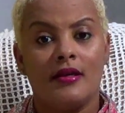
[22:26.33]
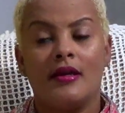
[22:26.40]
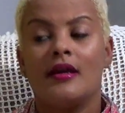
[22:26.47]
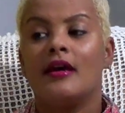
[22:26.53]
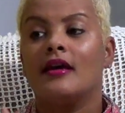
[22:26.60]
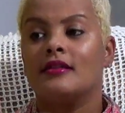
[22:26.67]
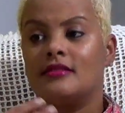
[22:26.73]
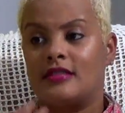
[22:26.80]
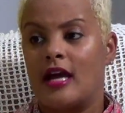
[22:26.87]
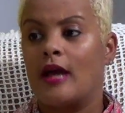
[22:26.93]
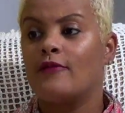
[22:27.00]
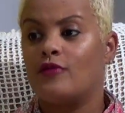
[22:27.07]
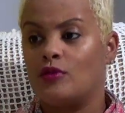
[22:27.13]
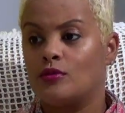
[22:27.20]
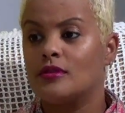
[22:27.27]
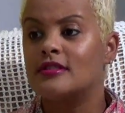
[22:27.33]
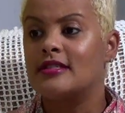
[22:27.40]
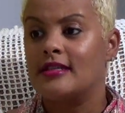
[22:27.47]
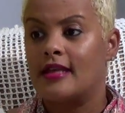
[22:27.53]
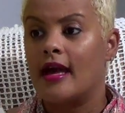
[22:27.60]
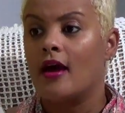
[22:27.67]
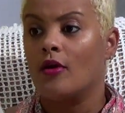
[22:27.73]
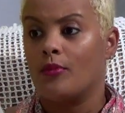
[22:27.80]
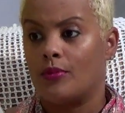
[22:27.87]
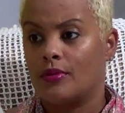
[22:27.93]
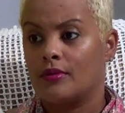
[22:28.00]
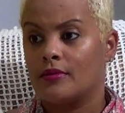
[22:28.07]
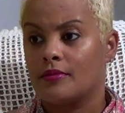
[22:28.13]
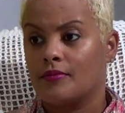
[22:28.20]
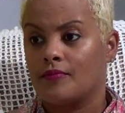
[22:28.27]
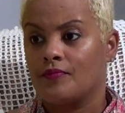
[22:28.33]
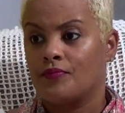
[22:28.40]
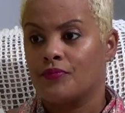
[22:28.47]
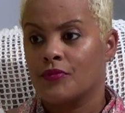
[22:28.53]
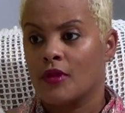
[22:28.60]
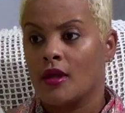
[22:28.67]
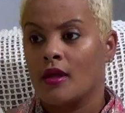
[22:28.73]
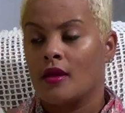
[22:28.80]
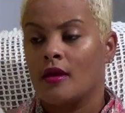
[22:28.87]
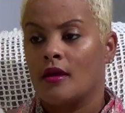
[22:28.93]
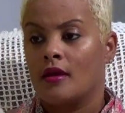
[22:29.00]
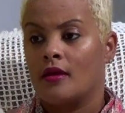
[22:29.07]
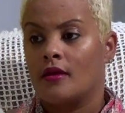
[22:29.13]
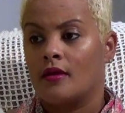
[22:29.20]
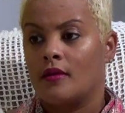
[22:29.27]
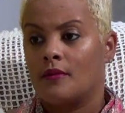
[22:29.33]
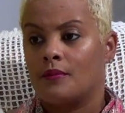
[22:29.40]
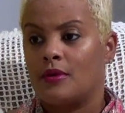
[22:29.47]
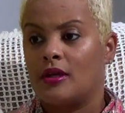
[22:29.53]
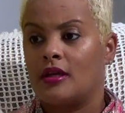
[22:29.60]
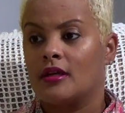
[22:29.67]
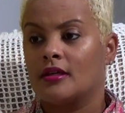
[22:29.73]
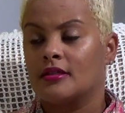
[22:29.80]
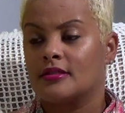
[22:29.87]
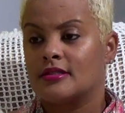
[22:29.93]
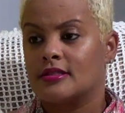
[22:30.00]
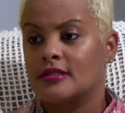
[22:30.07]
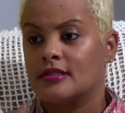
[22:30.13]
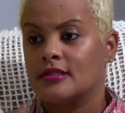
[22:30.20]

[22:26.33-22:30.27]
Yes. And for those because numbers in Nassau, the group is,